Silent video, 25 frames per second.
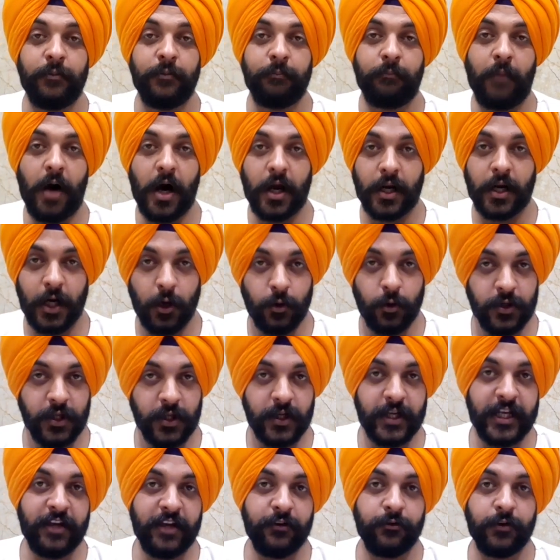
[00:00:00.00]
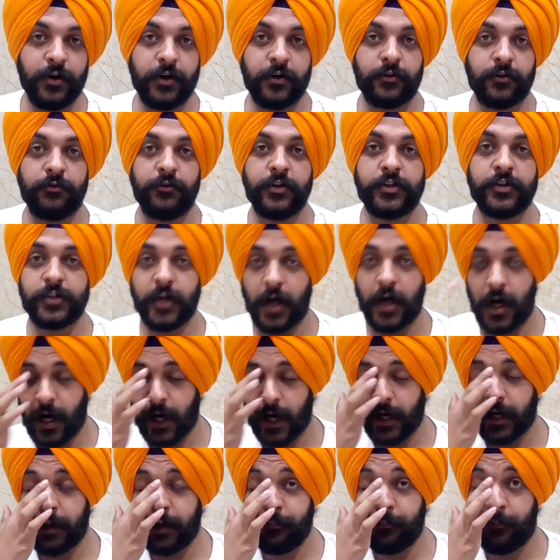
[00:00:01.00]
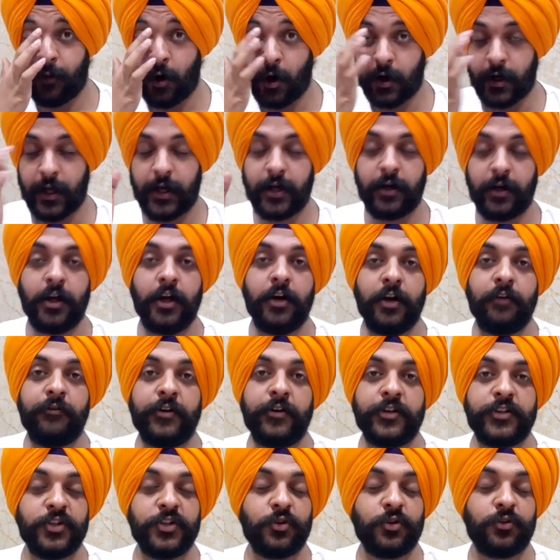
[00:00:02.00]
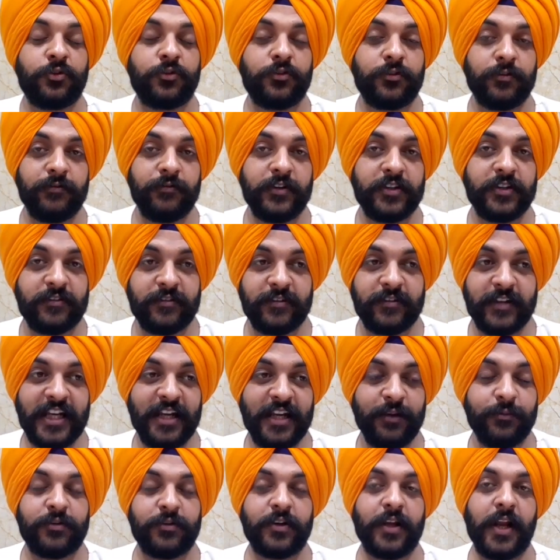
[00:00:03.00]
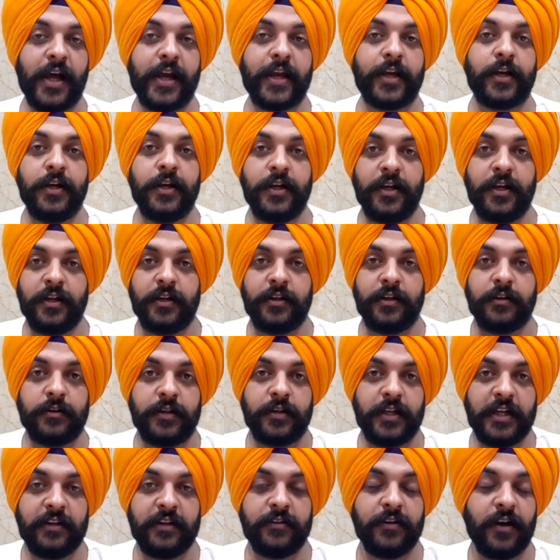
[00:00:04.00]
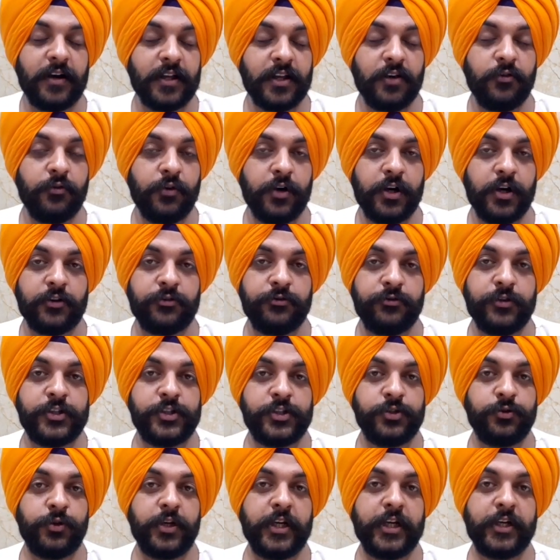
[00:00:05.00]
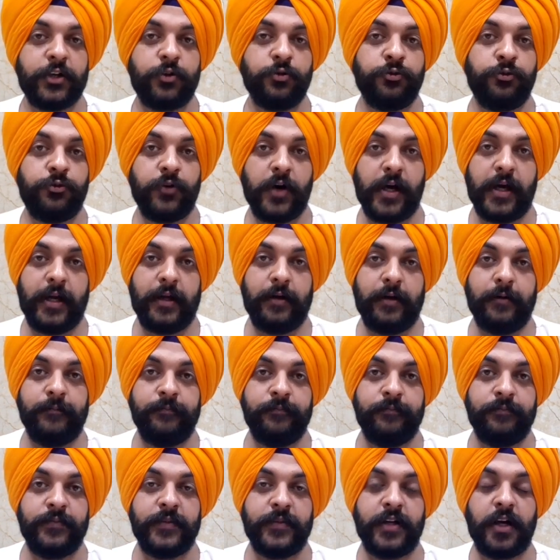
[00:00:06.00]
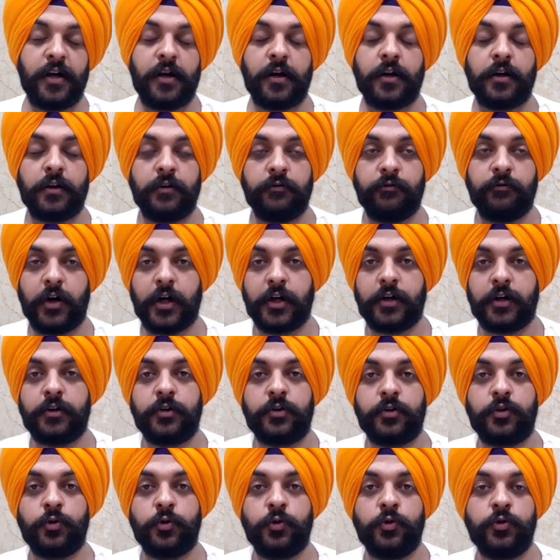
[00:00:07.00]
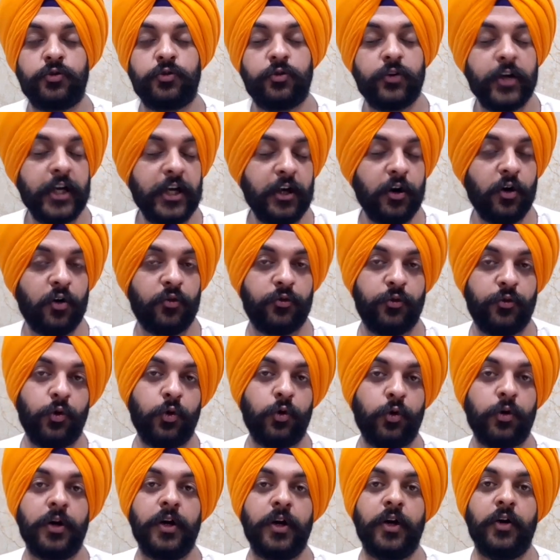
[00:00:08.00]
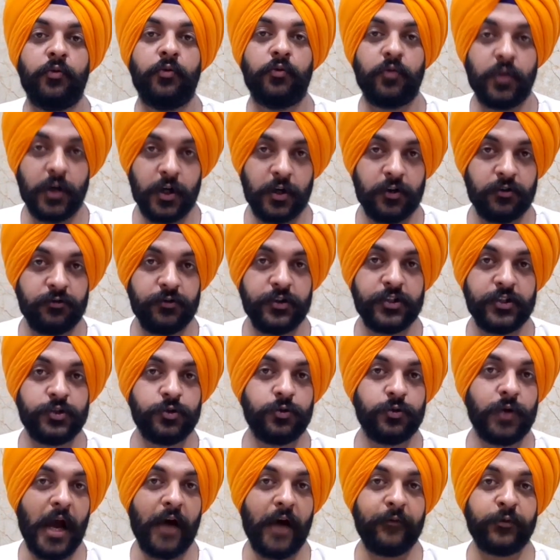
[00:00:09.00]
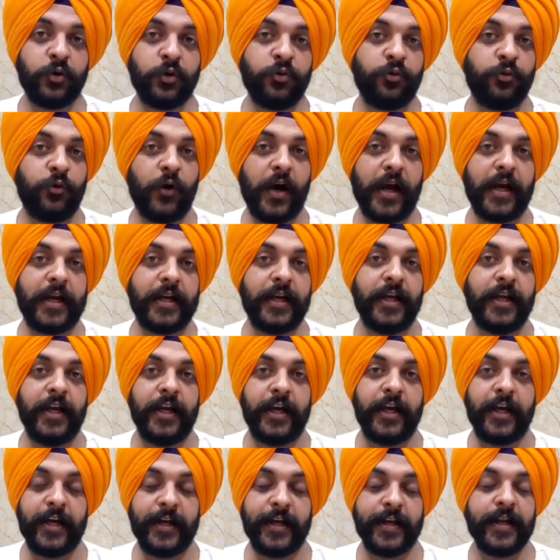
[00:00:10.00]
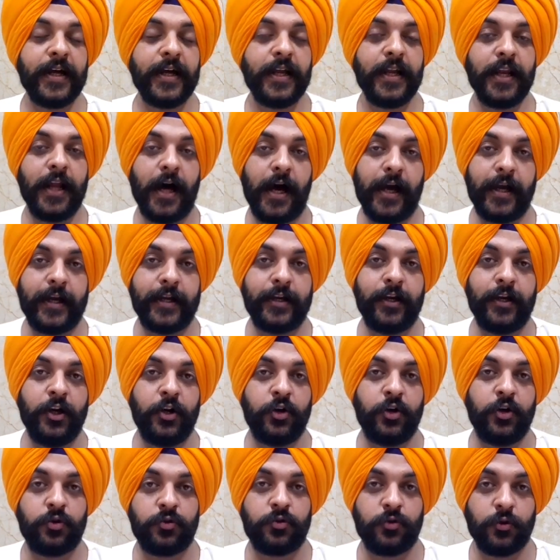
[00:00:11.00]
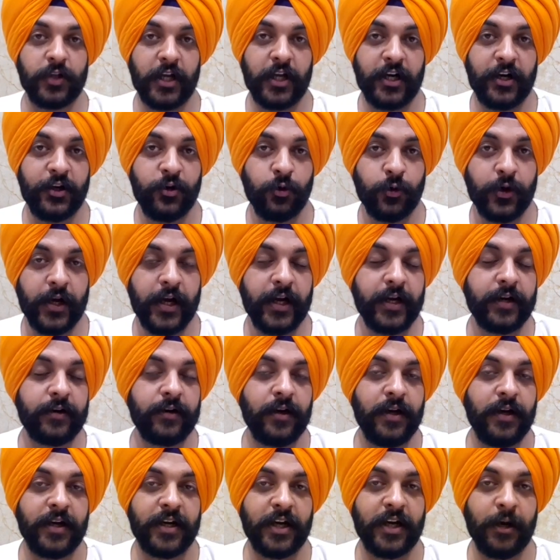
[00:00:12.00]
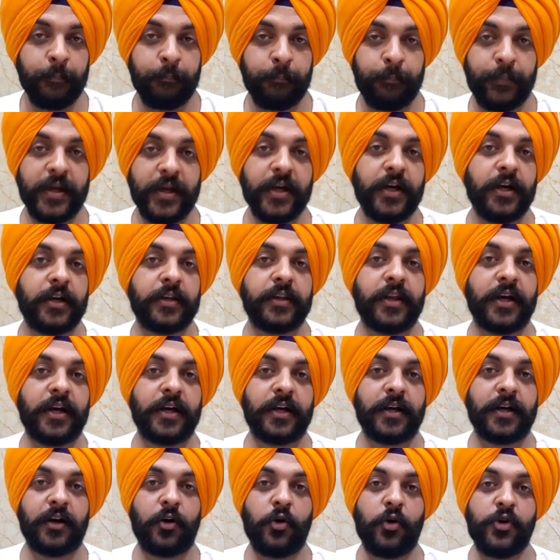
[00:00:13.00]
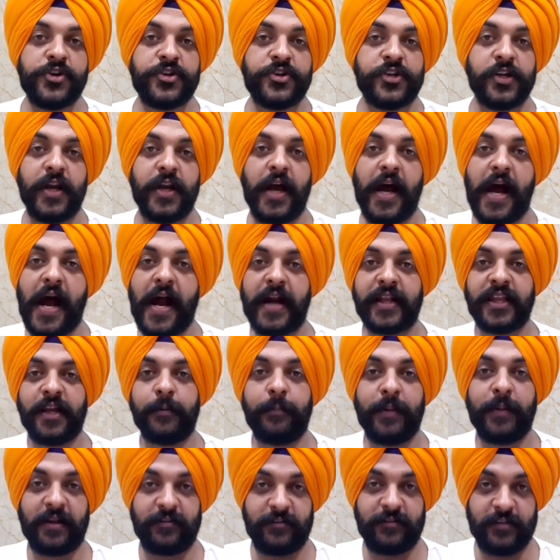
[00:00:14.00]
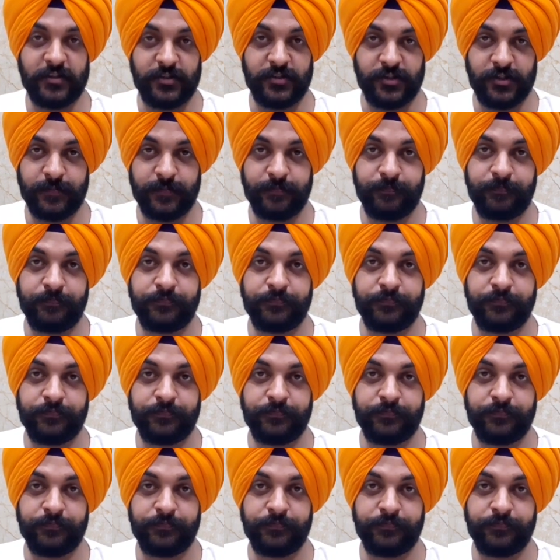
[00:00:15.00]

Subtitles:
mark out the keywords which are important, which seems like these are the words which you need to find. There are one, two, three, or four words which you have to find in a line so that you can compare the question and the passage.